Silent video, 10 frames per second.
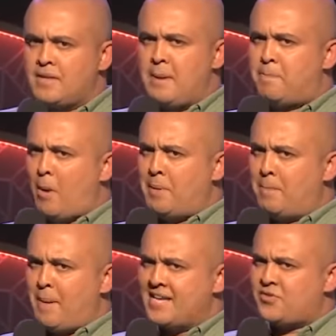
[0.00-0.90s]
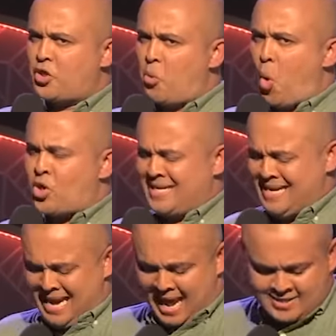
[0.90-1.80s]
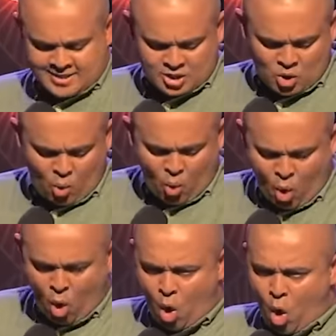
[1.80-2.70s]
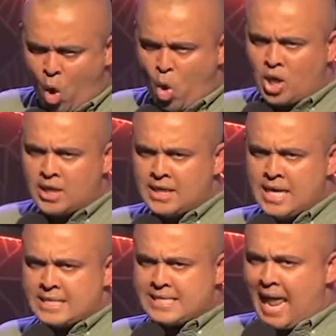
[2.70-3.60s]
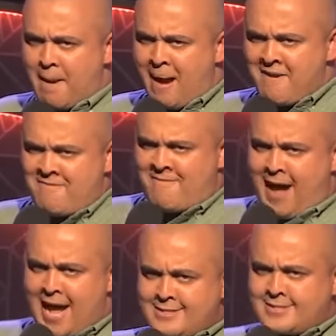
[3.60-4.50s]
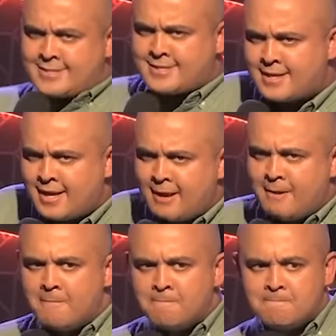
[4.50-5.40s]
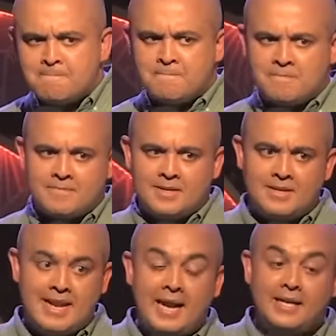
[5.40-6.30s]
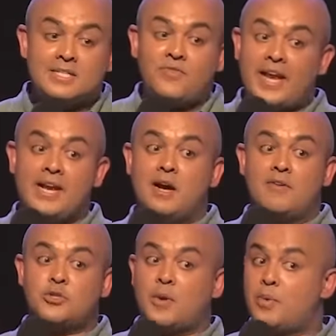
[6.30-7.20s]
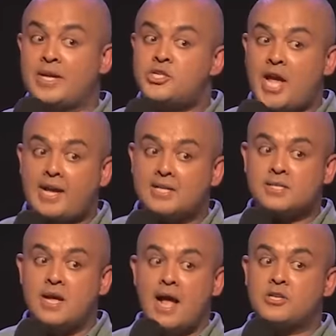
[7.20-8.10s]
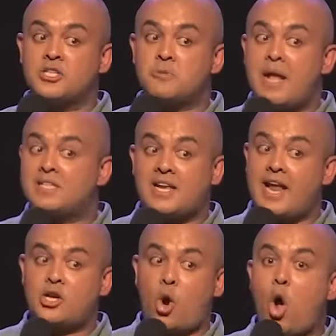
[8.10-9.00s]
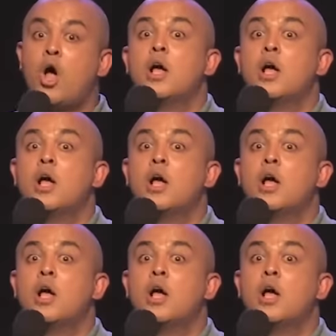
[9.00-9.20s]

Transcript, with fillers: he probably pays for the water and lights too. Woo! Sulaiman farts. Natalie's very nervous when we're in checkers and she smells a red door.